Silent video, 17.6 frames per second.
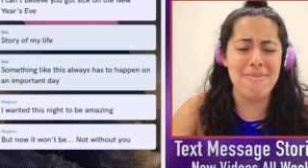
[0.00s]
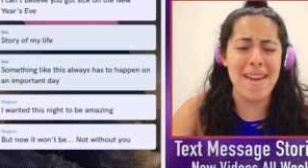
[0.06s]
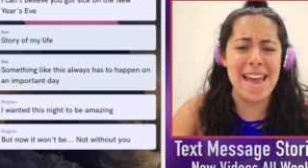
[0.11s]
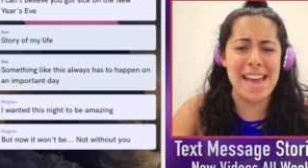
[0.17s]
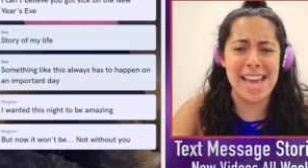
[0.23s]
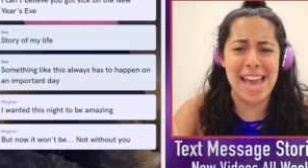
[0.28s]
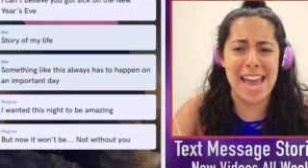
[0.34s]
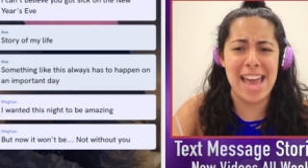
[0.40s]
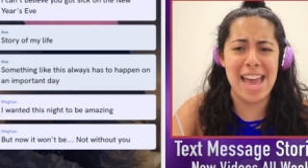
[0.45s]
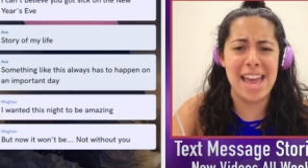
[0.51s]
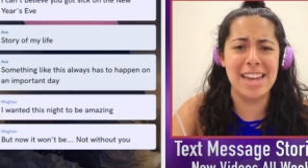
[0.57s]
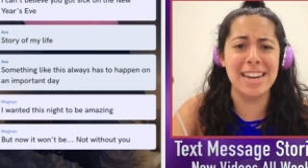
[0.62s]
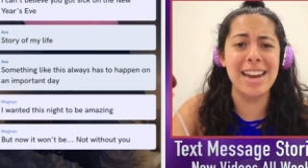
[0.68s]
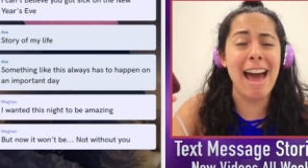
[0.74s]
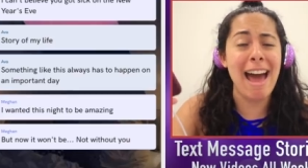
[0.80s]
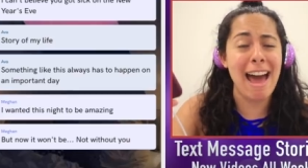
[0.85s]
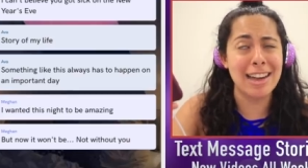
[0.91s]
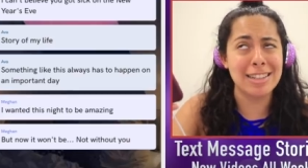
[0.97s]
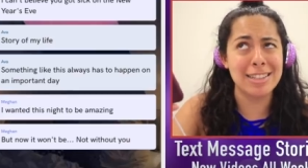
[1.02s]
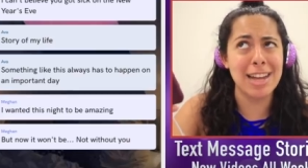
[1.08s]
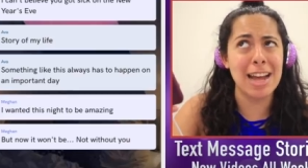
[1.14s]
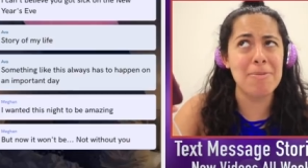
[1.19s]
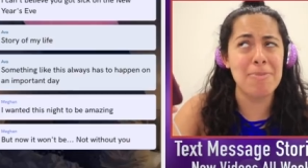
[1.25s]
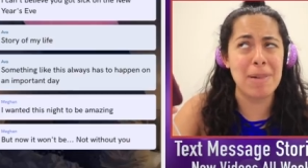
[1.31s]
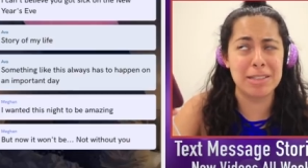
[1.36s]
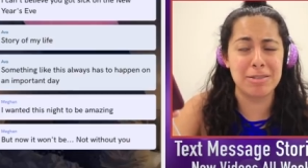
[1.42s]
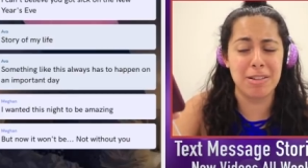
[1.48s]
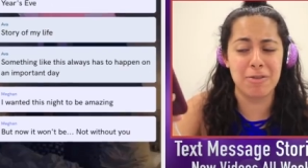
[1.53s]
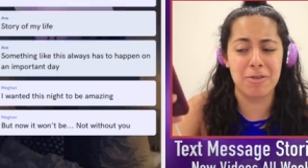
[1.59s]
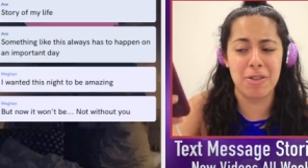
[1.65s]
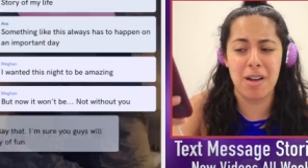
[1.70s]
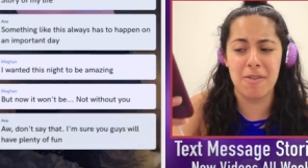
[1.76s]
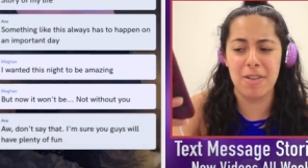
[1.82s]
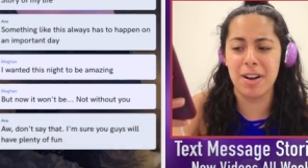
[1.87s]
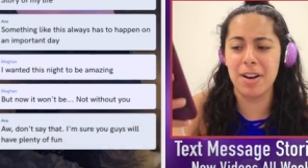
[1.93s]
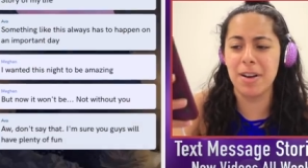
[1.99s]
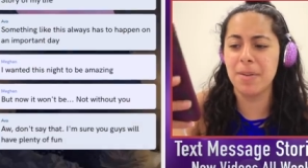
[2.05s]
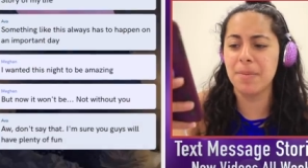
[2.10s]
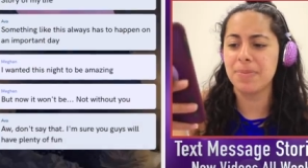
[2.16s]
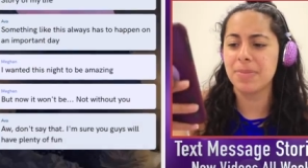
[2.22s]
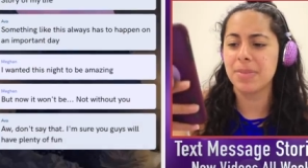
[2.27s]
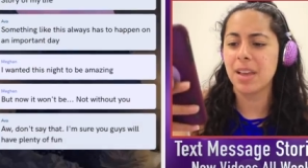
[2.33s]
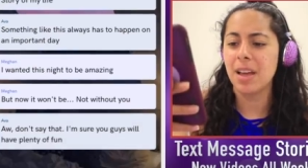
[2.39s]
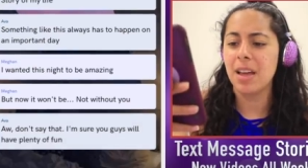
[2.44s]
Megan, hashtag best friend forever.